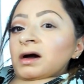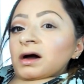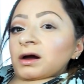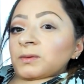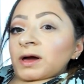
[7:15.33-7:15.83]

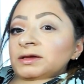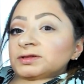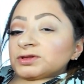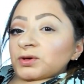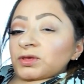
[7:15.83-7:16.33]
Alright,
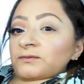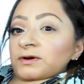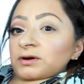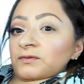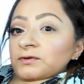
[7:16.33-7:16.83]
so the
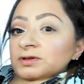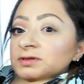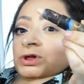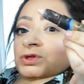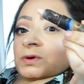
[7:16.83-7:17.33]
very first
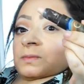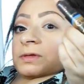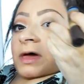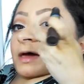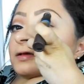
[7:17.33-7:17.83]
thing to
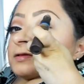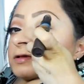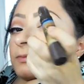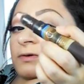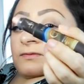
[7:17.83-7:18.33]
apply
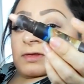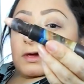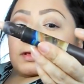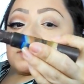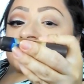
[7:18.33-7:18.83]
some of
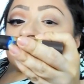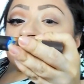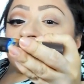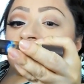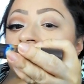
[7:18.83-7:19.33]
this
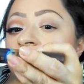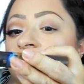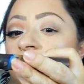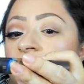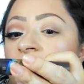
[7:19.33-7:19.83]
Tarte
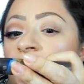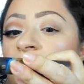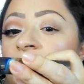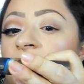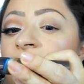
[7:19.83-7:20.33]
CC
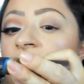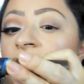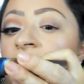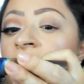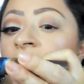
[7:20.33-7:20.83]
Cream
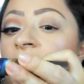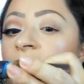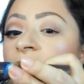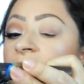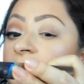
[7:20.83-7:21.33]

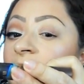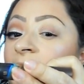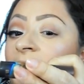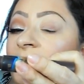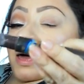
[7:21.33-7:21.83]
Colored
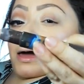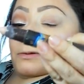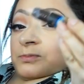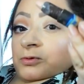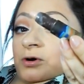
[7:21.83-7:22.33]
Clay
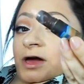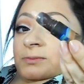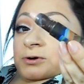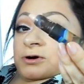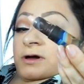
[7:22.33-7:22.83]
Eye
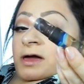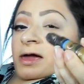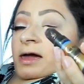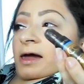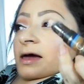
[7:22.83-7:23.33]
Primer,
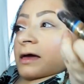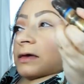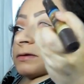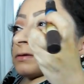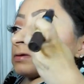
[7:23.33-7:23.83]

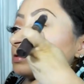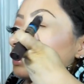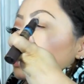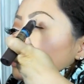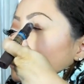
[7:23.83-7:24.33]
and
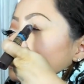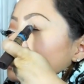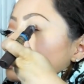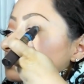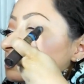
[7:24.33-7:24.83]

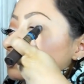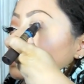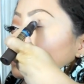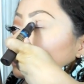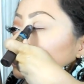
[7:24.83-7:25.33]
that's just
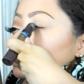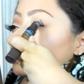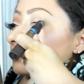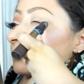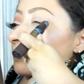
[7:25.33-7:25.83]
going to
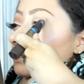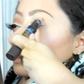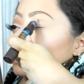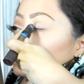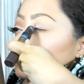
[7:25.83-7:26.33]
go
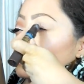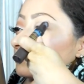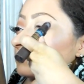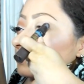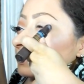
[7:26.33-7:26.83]
all
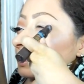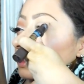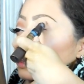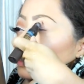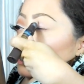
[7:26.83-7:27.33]
over the
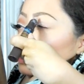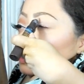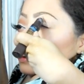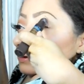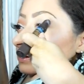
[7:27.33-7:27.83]
eye,
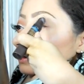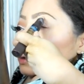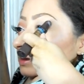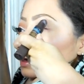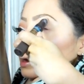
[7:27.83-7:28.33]

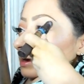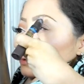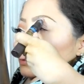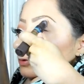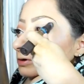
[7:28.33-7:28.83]
and I
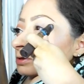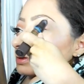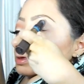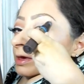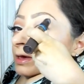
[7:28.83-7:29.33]
am going to
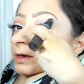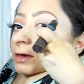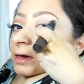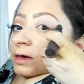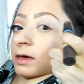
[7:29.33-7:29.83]
take
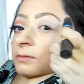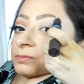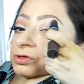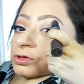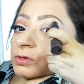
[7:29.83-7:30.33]
it up
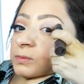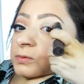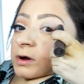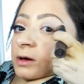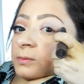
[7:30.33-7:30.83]
to the
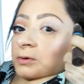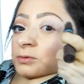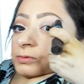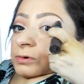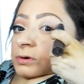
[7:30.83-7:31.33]
brow bone